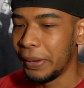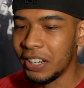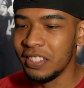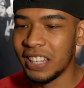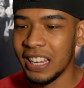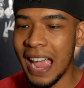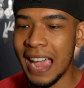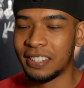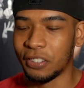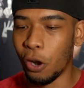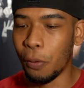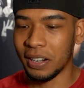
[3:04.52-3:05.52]
because they had
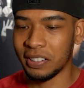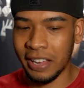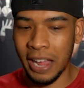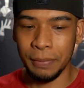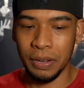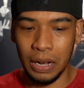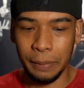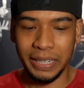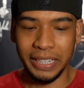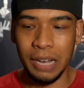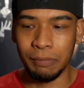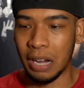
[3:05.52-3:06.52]
so much time
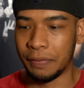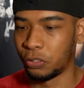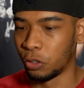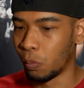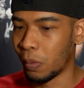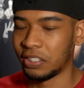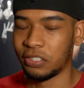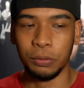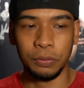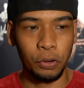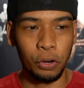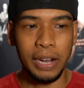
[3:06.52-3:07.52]
developing the game, right, from Storm 1,
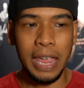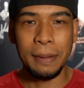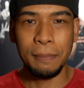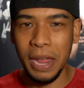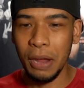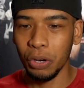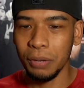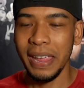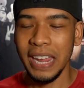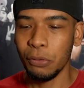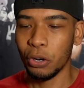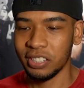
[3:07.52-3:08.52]
Storm 4, it would
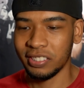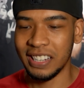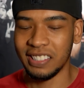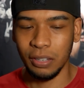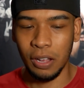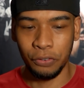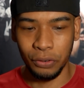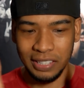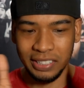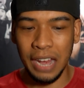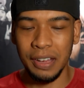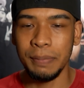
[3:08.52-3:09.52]
make more sense for
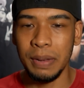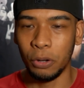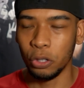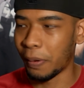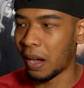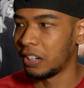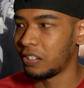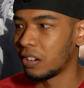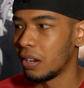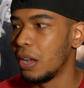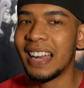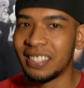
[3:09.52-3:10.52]
this game to be most
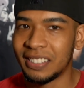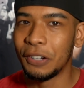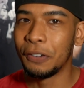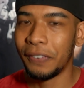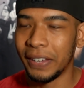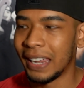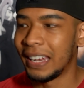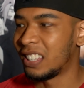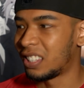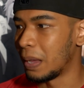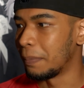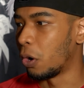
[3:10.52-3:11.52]
polished. I'd still think it
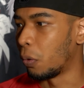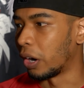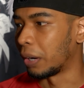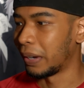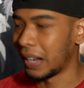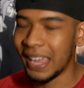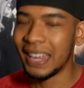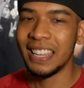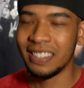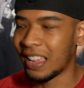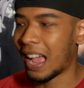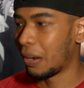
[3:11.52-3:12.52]
needs a bit more work, but it
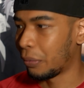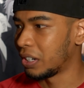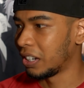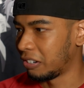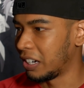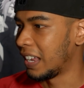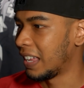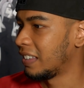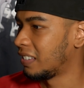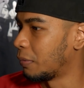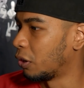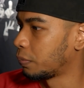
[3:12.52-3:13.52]
is, I would agree, it
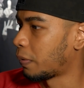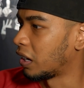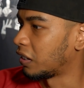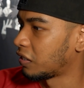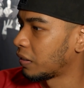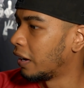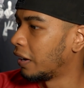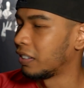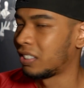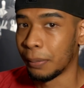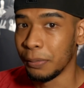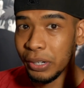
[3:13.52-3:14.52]
is the most polished.
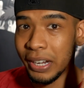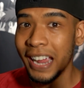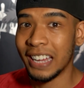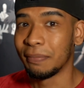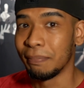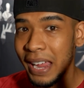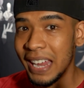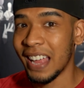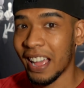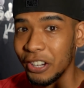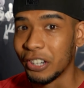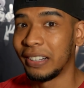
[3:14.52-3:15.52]
Some of you guys may
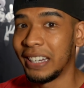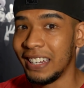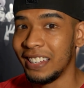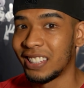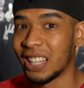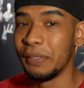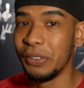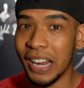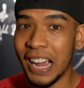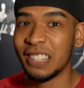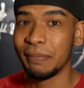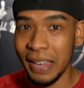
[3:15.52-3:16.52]
not agree. Some of
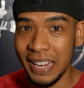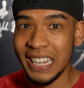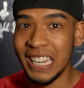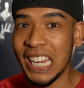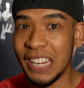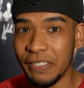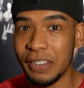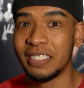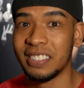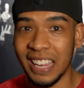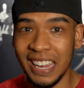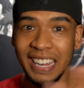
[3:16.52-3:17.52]
you guys may
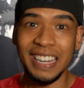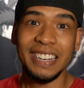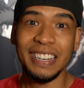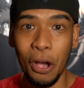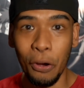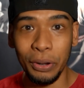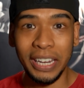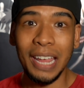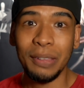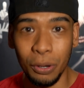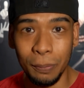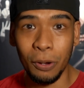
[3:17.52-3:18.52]
even say the older
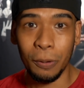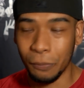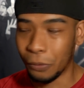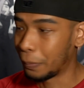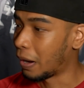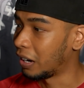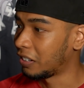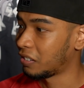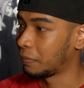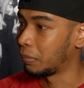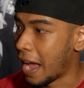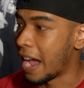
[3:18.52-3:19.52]
games were more
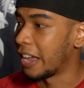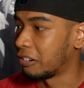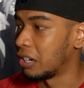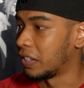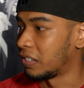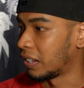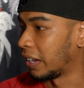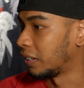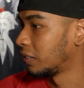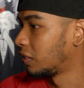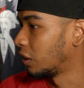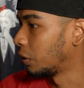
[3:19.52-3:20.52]
polished. I agree with this
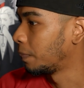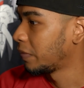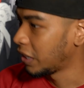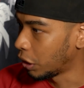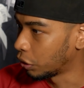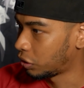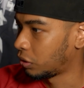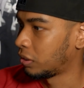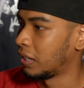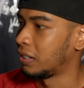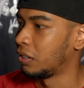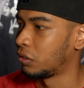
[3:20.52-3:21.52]
guy. So, he also
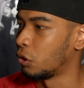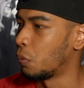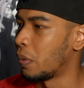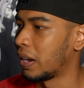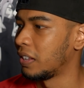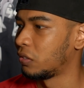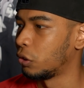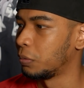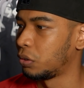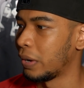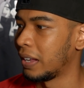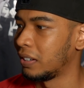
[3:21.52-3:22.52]
said the Storm 1 and
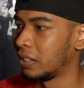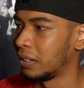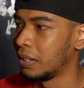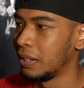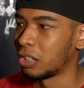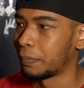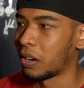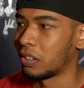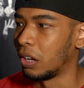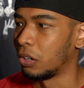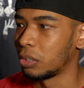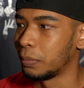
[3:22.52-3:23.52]
Storm 2 had the boss
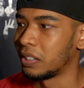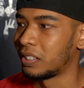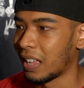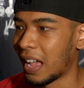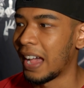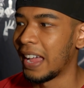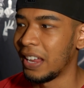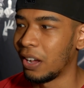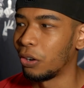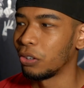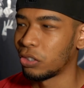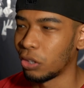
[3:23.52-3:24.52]
battle and Ultimates. I
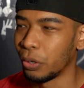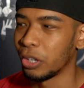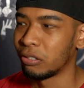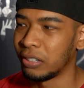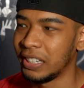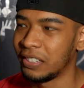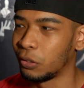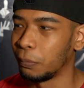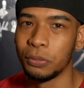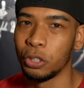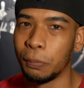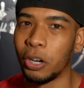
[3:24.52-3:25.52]
also agree.
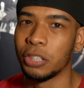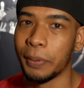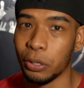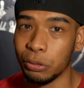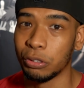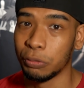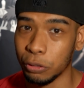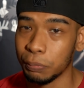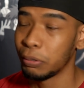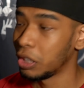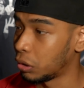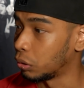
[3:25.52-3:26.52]
Storm 2 boss battle was
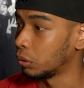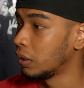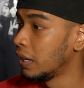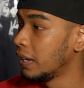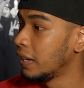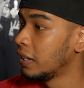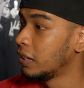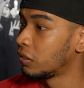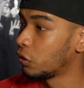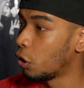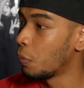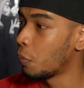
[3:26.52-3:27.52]
pretty cool.
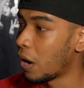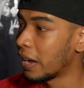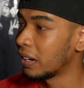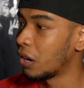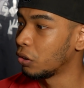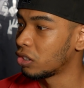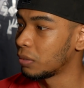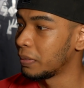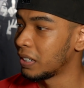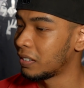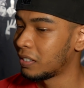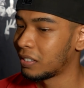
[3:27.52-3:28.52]
Storm 1
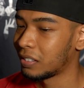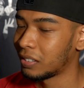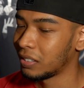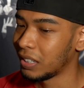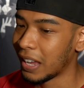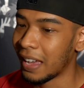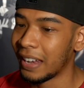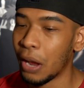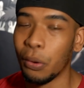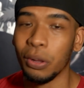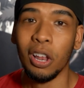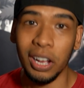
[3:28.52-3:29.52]
Ultimates, yeah,
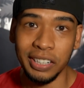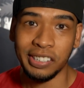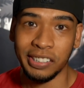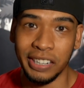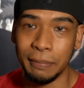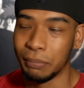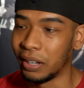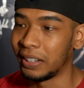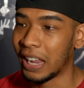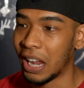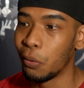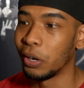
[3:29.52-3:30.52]
they were long as shit,
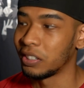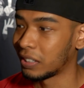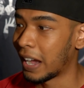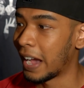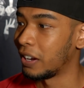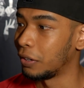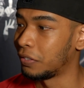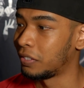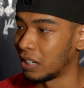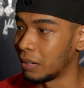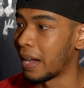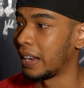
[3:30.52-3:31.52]
but they was kind of
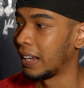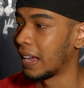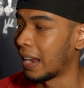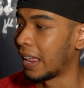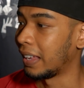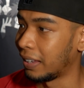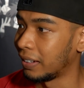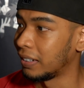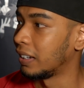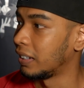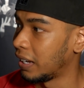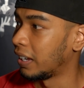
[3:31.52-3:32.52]
cinematic,
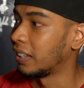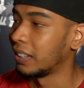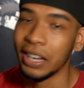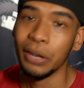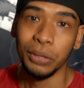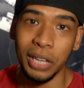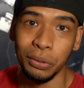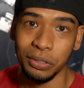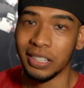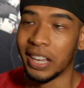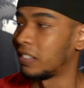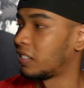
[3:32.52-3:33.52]
and yeah, it
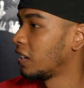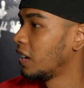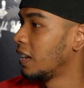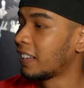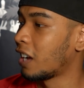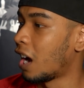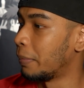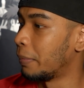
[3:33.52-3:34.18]
was nice. Next